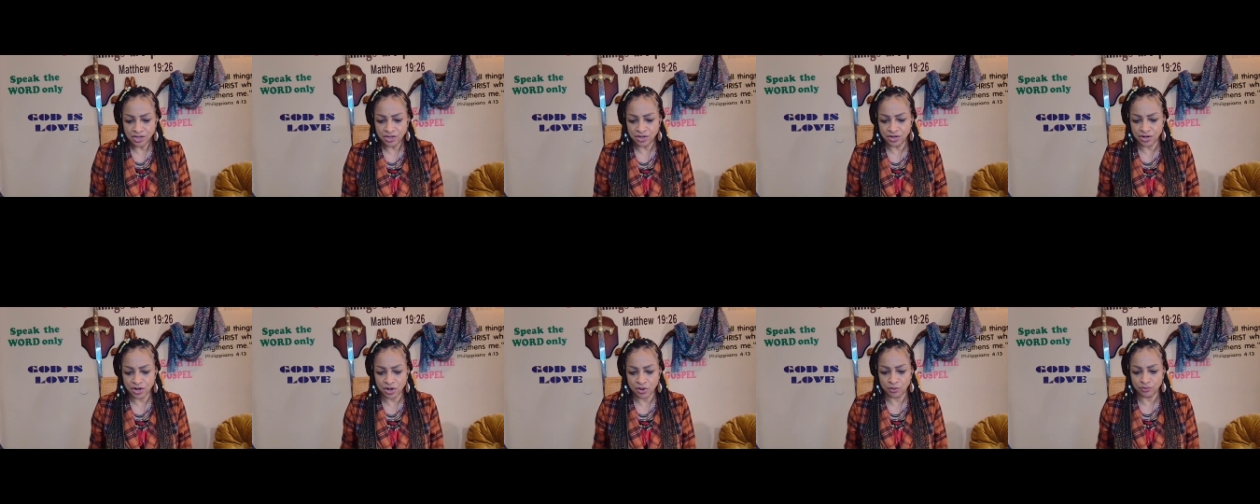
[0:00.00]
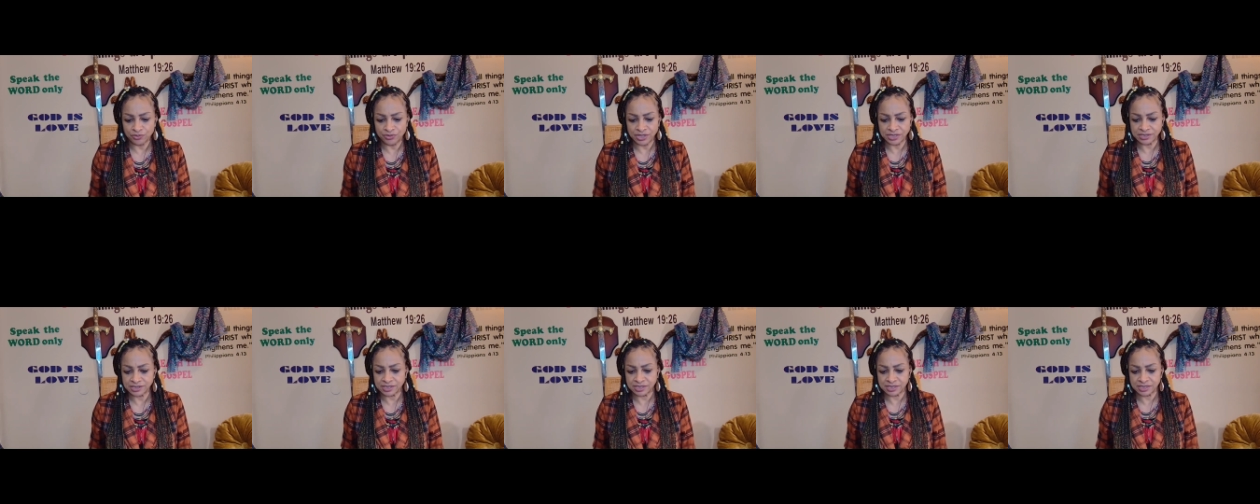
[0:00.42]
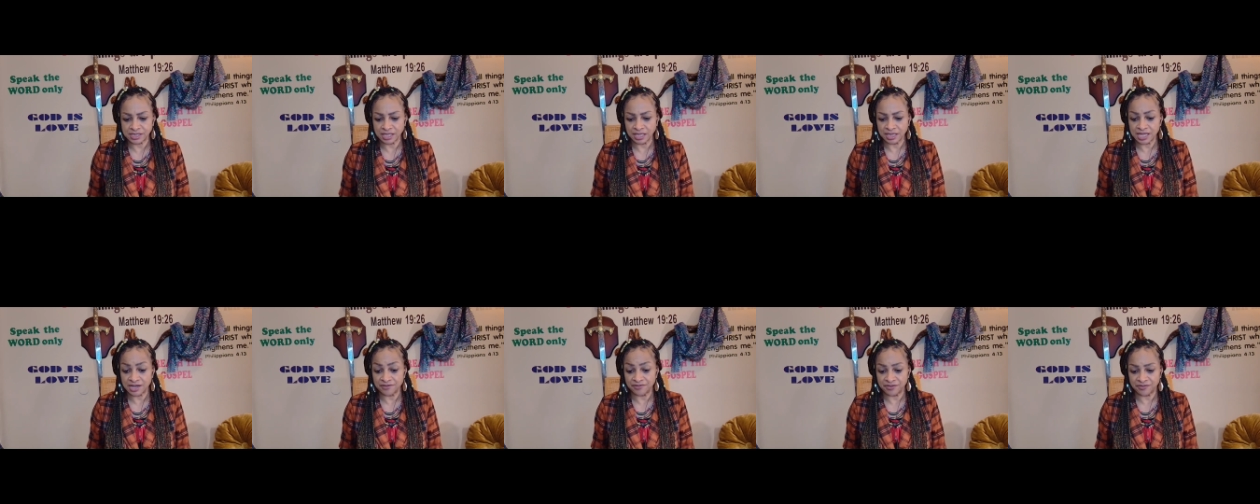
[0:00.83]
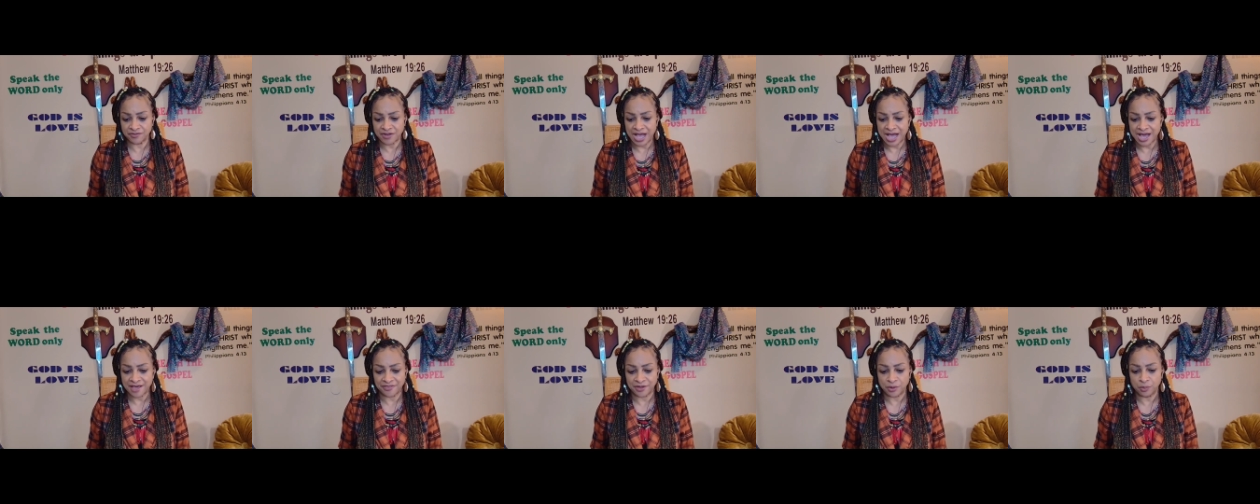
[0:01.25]
you know, this is the love of
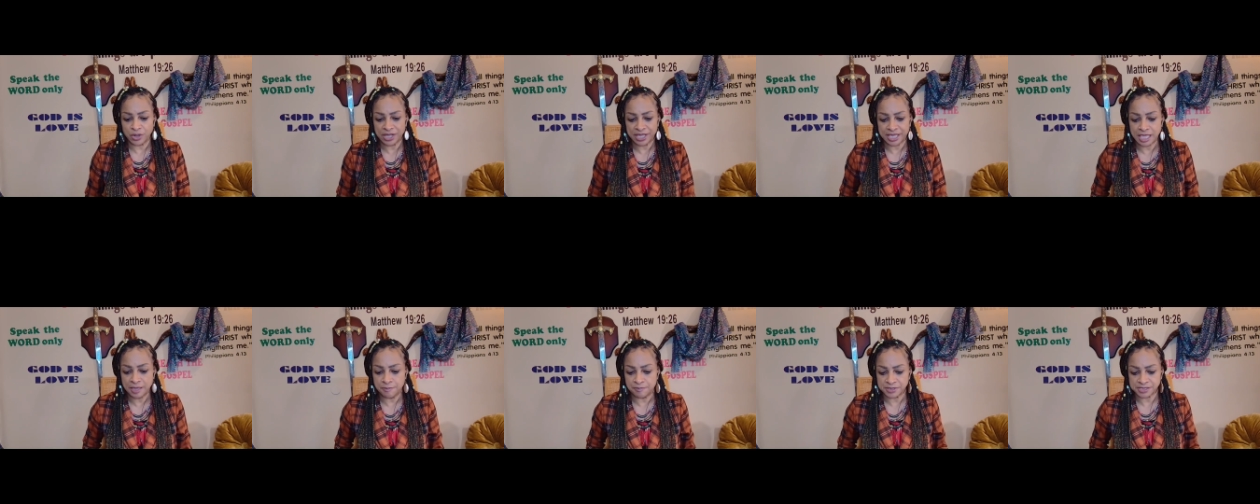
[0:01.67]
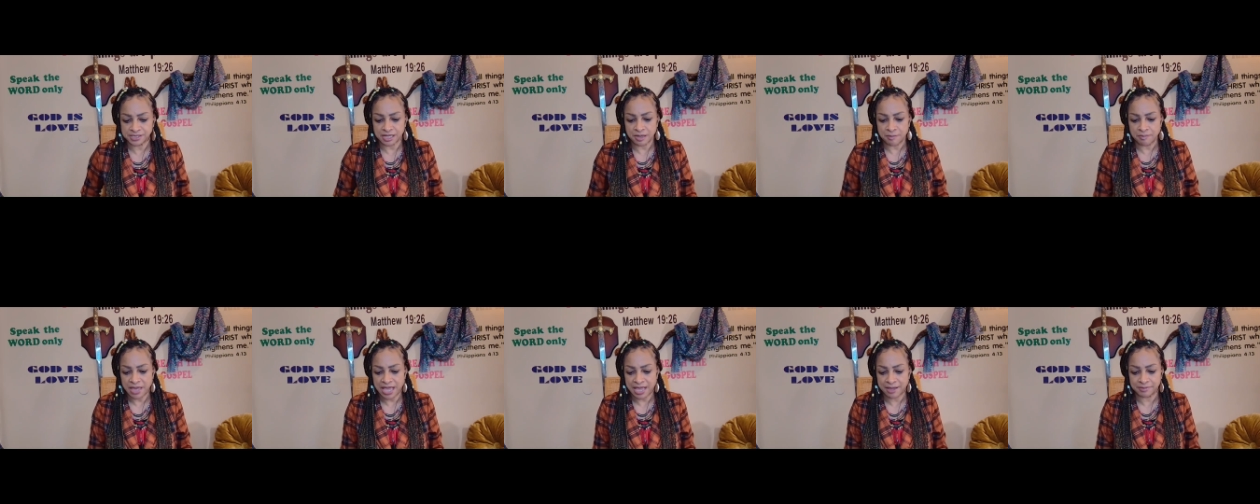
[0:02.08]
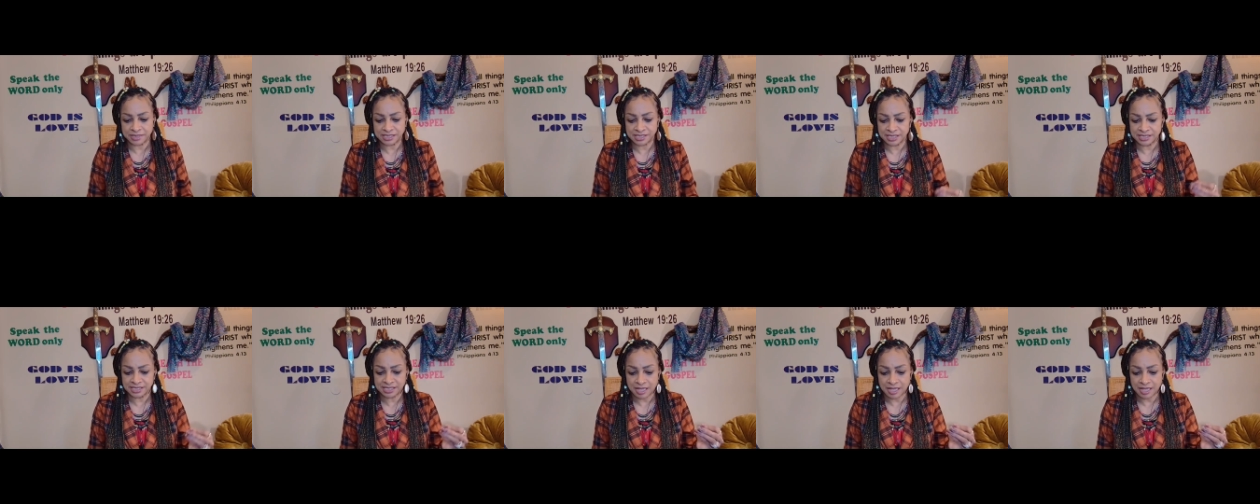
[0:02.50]
God, that we keep his commandments.